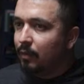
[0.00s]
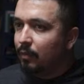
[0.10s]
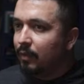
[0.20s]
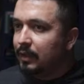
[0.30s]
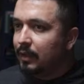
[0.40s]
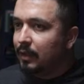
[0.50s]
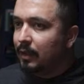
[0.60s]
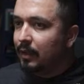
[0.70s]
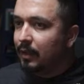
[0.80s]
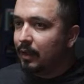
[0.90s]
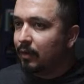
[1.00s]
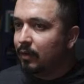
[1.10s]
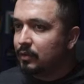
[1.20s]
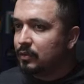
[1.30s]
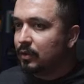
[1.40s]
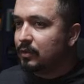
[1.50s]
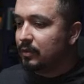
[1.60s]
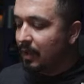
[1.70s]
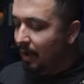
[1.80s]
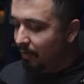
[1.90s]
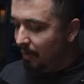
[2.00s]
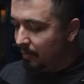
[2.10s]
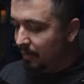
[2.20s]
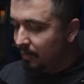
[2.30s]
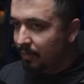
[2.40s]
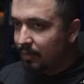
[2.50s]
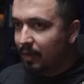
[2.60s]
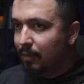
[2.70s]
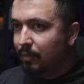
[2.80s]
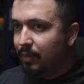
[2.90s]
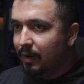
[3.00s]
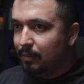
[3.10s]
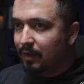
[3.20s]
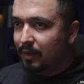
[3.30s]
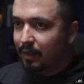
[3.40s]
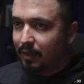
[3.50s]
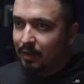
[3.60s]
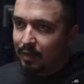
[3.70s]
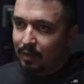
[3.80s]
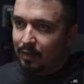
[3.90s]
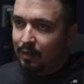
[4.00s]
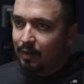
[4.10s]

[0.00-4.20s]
vertically another chart. So now I'm going to say bring me the